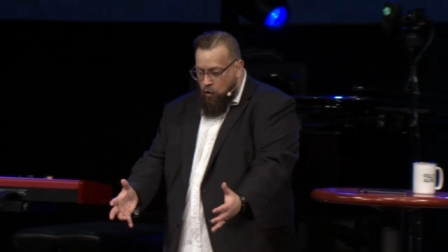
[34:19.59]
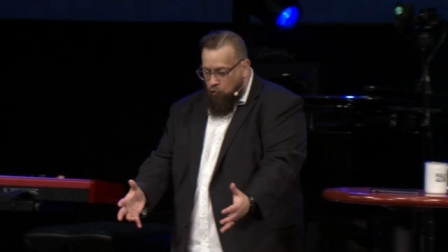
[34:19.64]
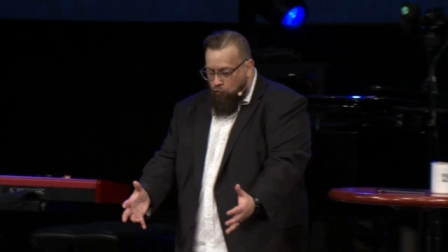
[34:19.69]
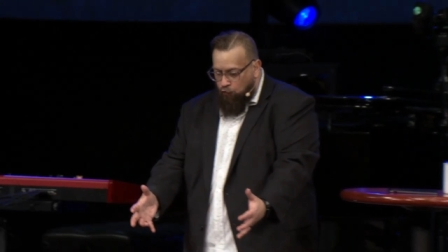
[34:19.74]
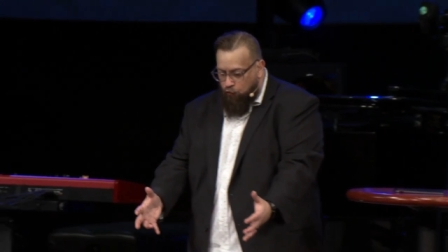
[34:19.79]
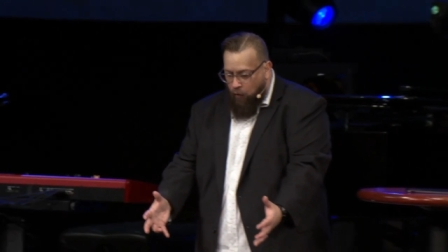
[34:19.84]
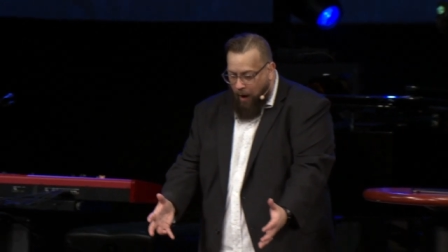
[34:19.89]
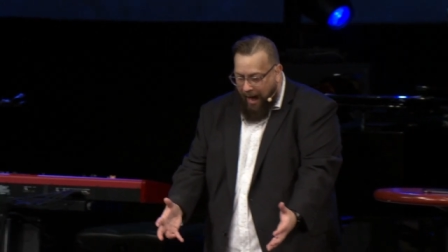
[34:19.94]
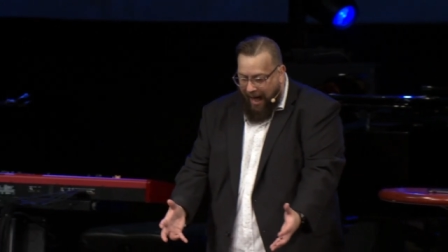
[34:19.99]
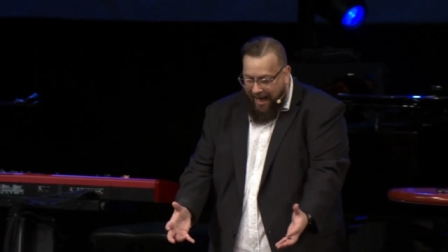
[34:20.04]

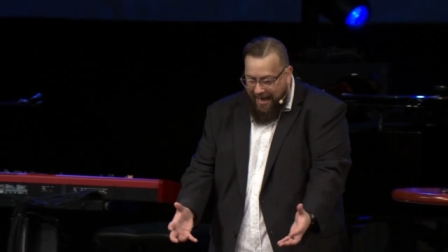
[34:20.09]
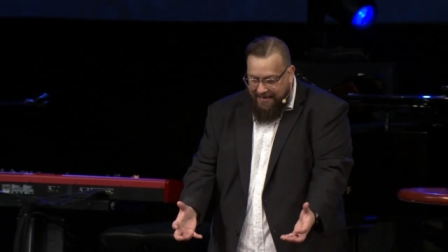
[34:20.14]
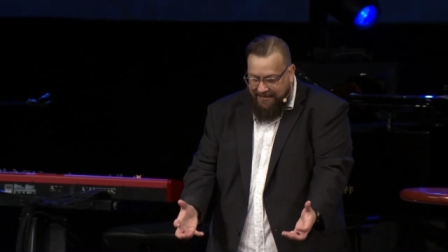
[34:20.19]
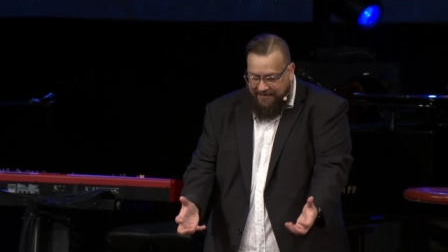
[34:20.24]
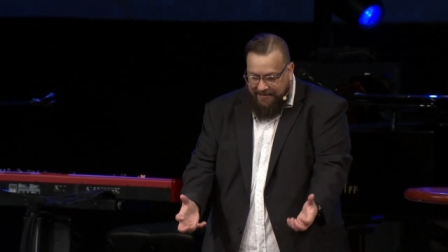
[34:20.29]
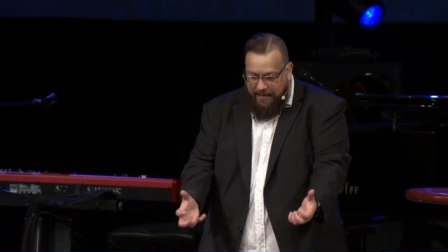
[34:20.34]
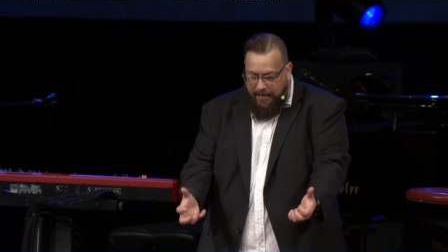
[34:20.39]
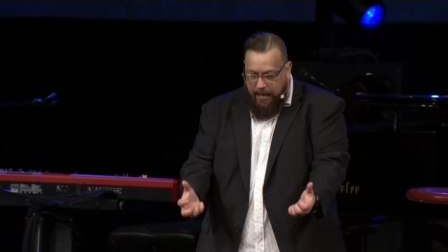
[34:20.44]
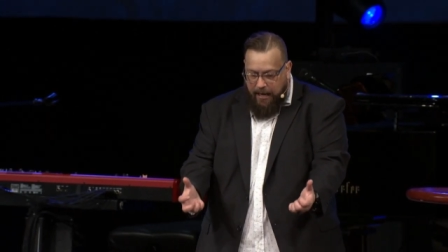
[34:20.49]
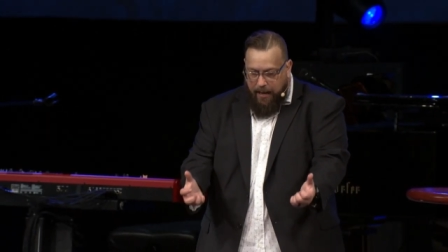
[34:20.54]
rise
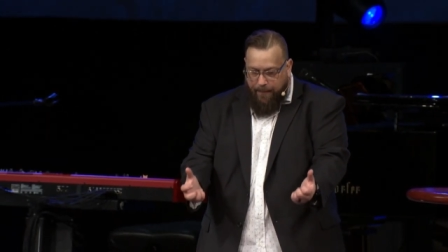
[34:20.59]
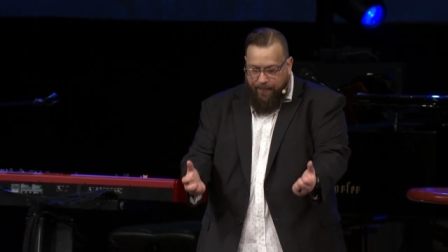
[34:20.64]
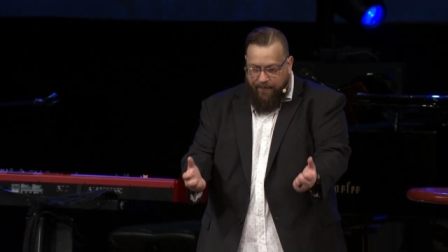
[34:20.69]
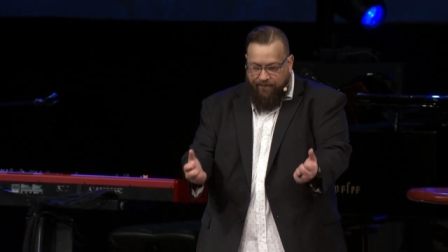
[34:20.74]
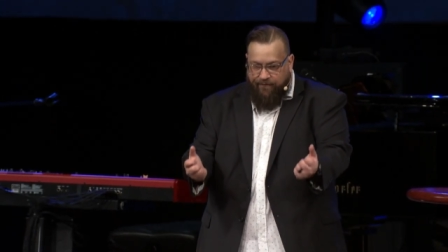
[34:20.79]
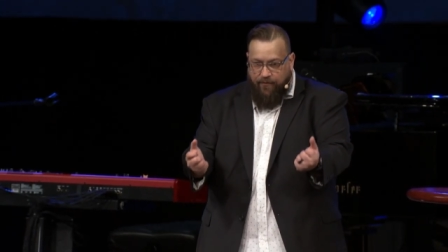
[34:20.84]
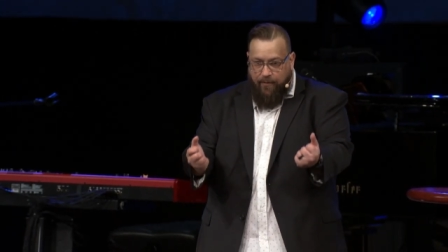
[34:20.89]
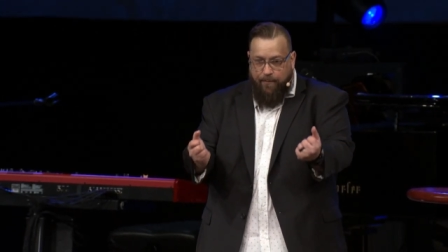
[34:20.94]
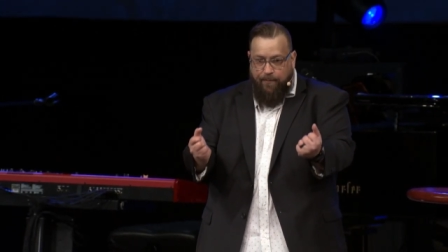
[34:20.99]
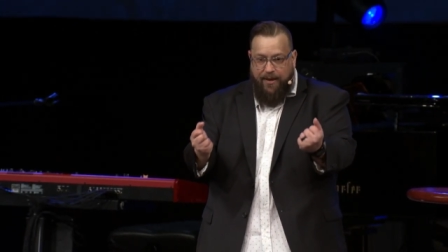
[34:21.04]
up
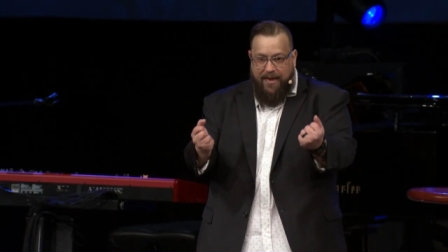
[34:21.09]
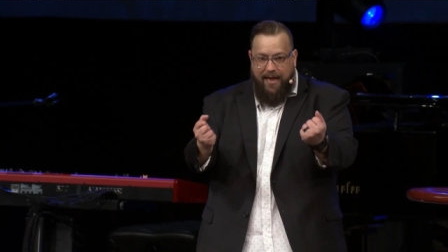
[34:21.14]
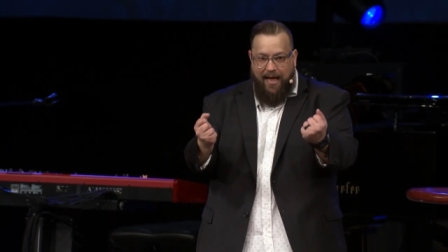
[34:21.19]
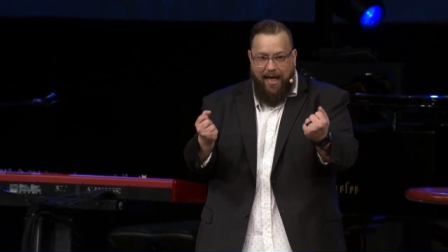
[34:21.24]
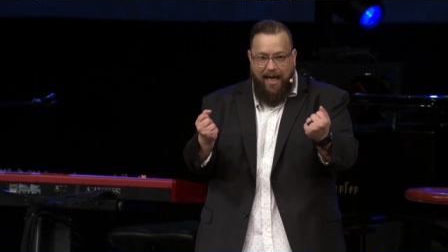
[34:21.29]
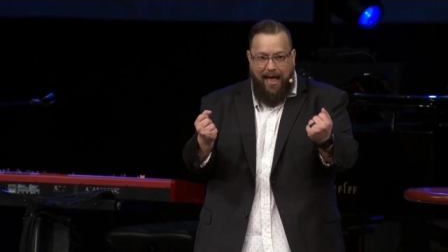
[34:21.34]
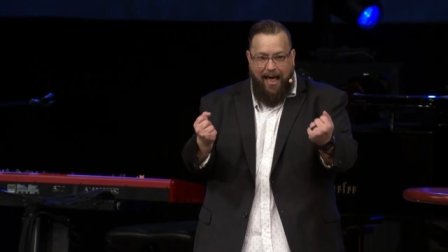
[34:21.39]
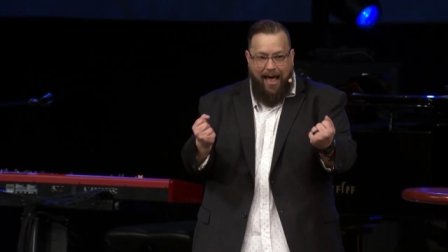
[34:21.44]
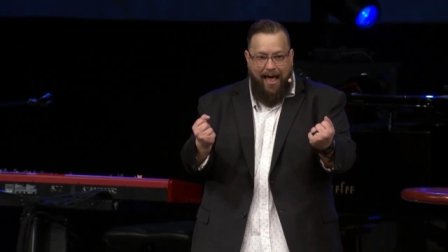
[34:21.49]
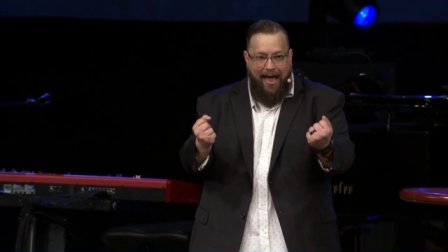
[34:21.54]
from
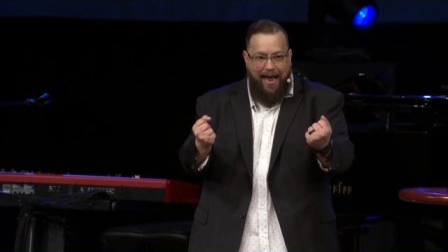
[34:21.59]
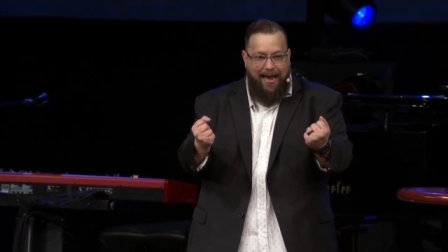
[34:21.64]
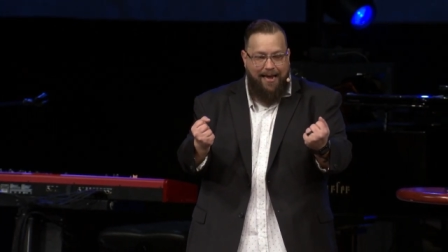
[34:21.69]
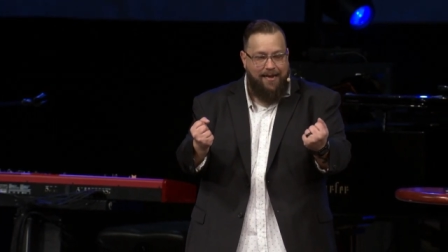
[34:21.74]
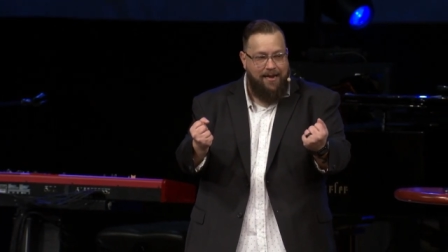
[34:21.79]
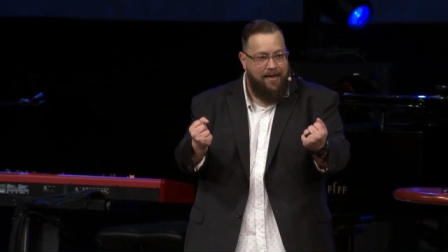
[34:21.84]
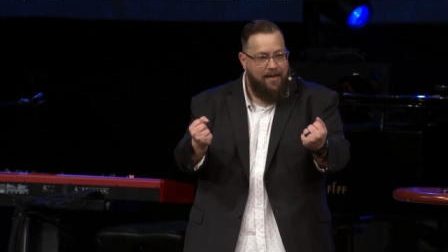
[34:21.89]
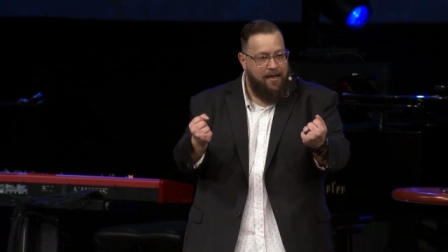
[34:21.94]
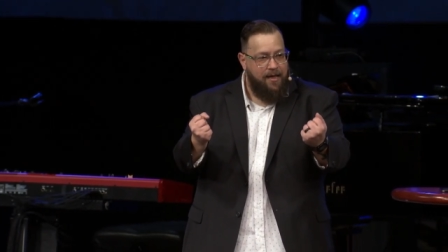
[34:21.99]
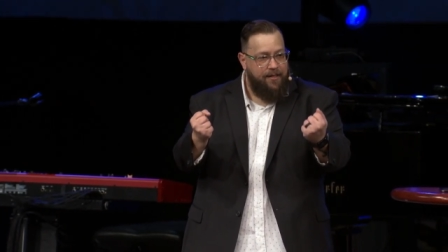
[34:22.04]
behind